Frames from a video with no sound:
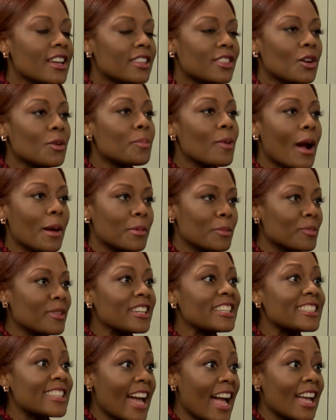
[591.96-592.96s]
they'll
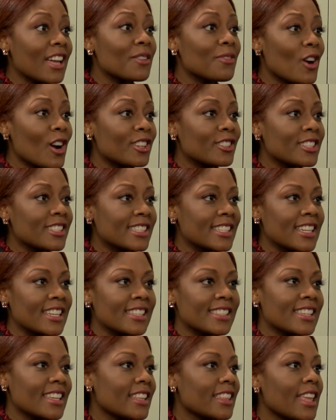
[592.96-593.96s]
probably die of heart
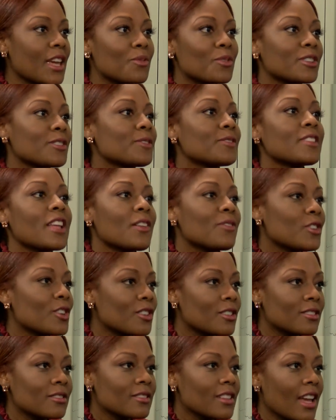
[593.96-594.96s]
disease and they would have
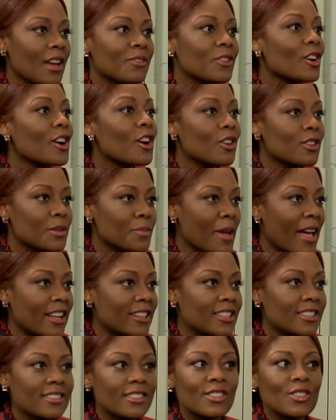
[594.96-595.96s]
never ever heard about
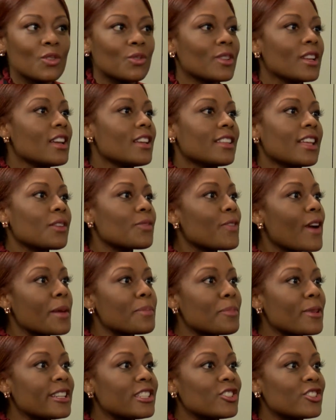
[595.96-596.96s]
it. So like
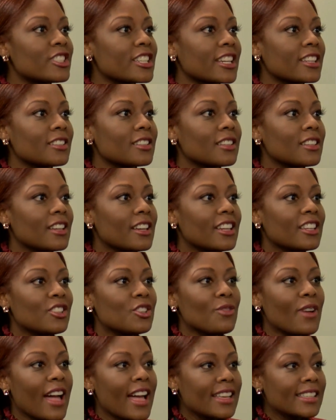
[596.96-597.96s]
fibrinogen,
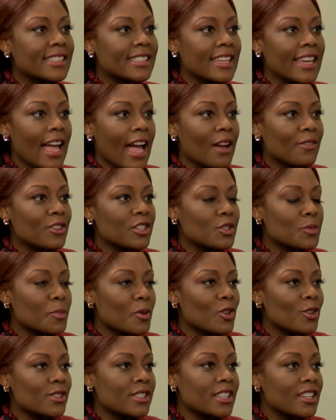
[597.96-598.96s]
you ask the average
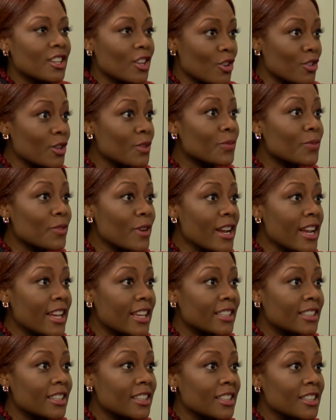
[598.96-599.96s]
person or your
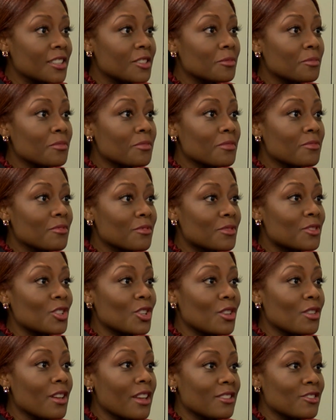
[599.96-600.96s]
friend, yeah. do
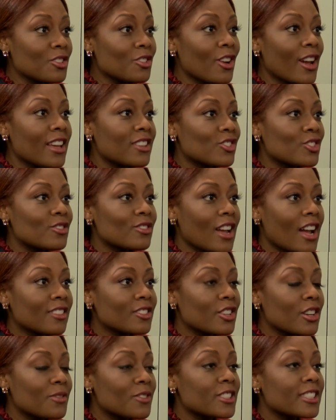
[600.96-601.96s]
you, you know, has your
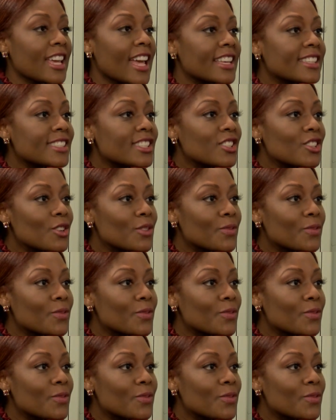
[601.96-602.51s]
doctor ever tested your